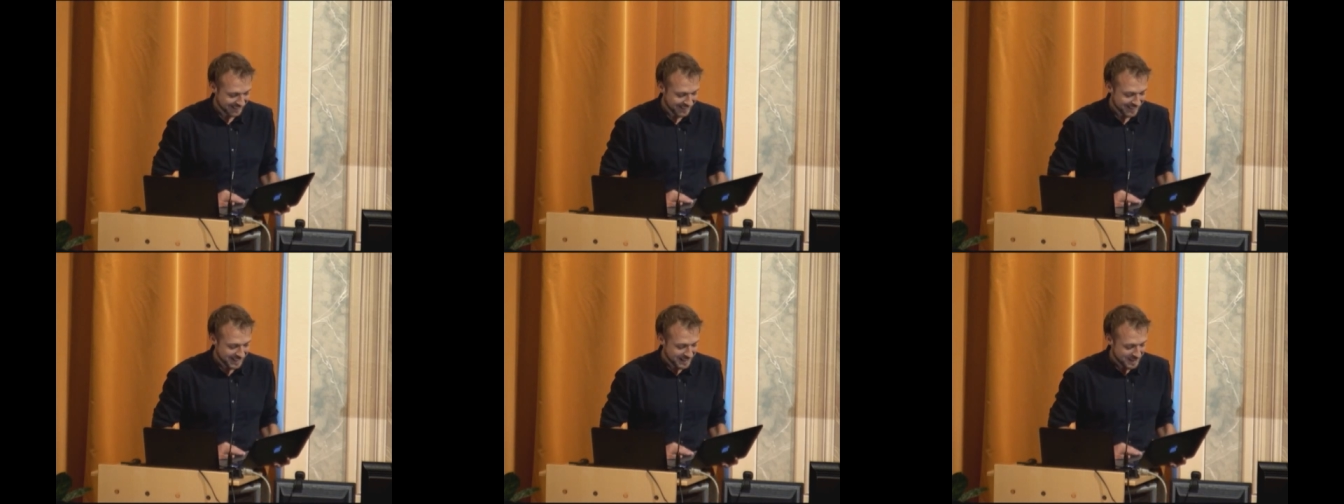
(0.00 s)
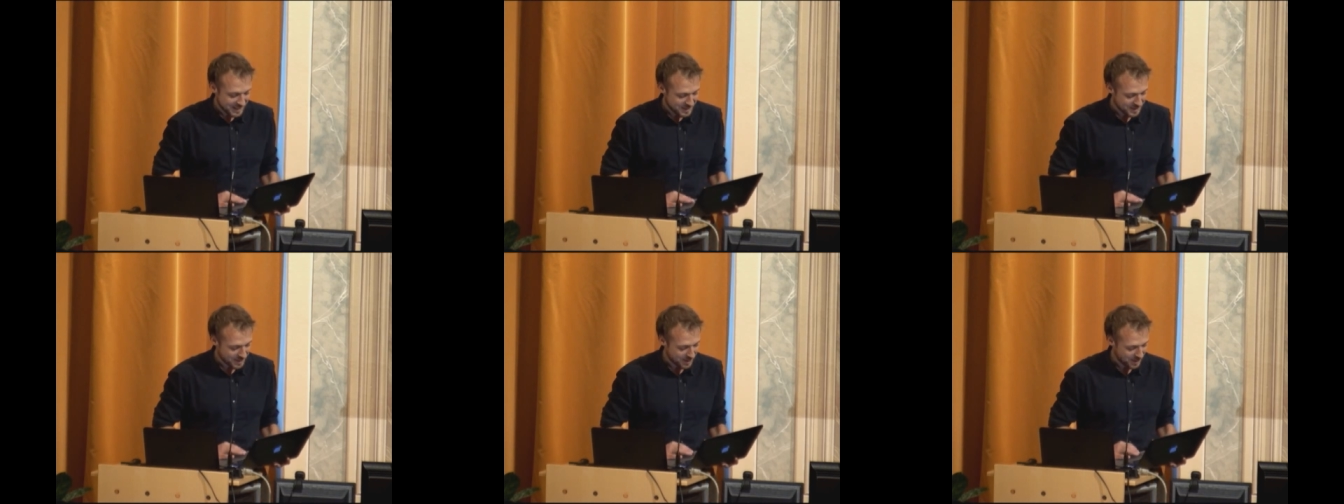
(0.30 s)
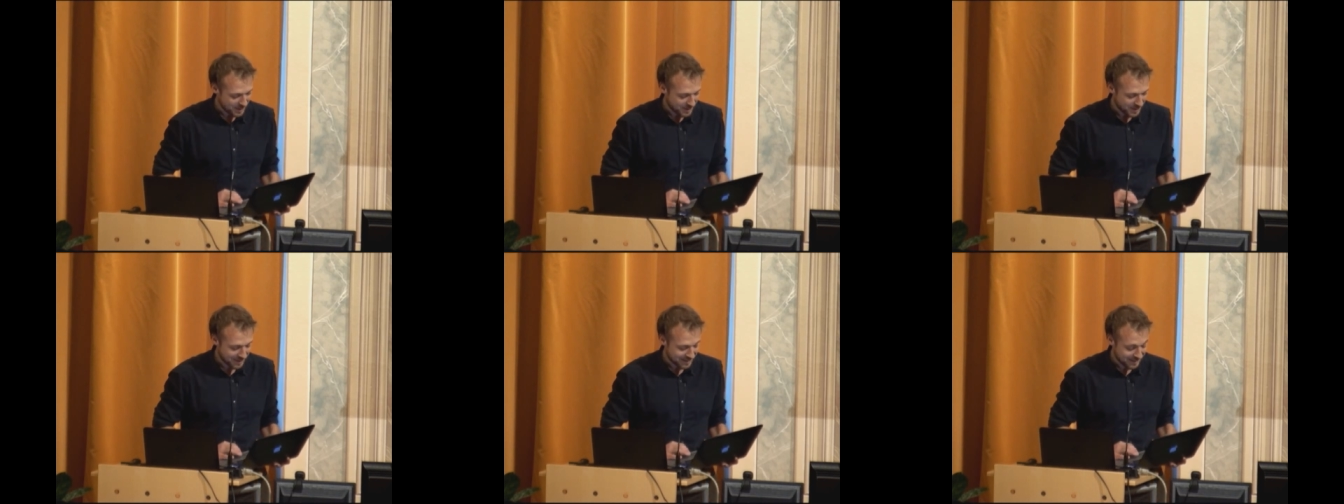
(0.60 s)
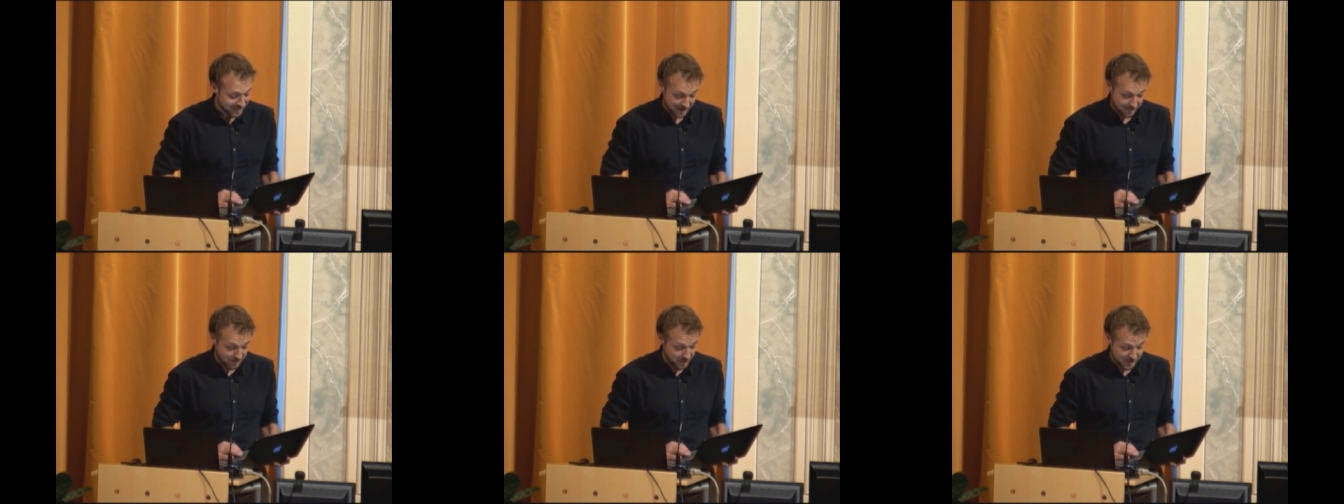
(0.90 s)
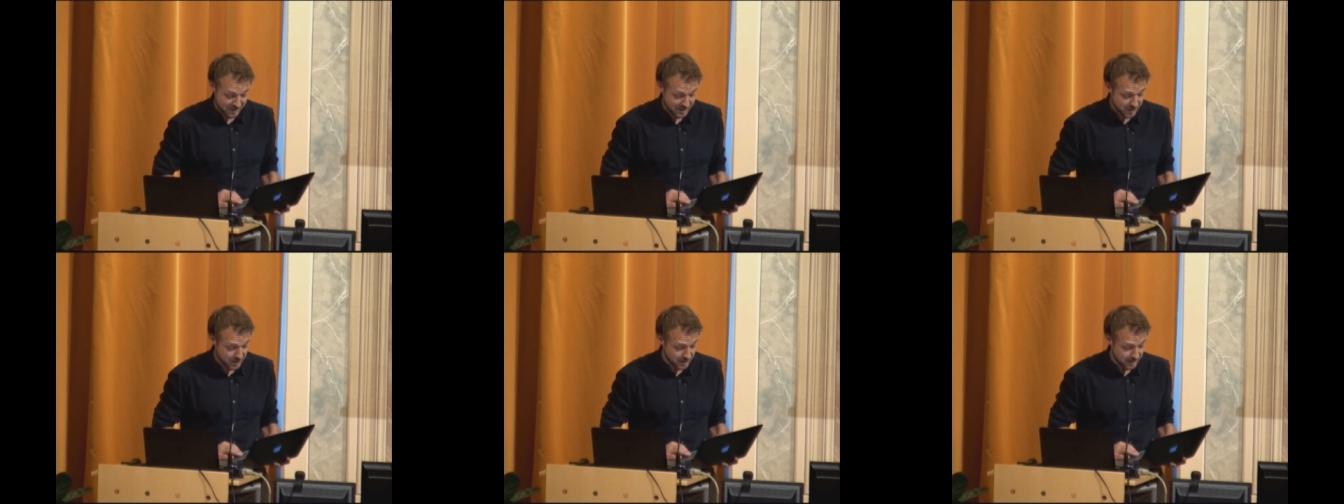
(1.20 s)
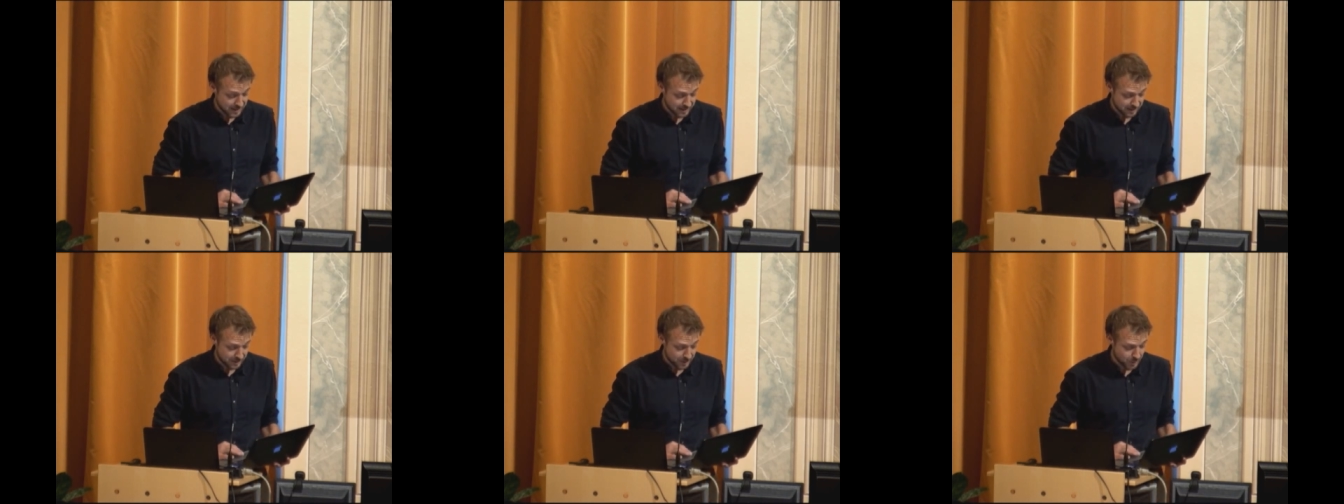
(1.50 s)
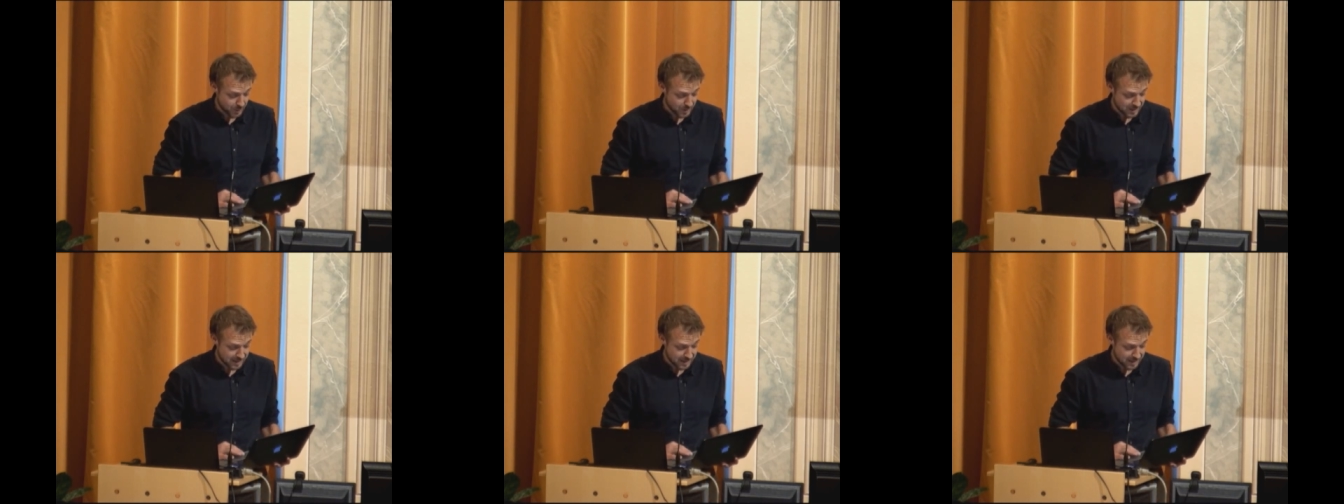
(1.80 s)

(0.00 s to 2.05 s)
so got a position two years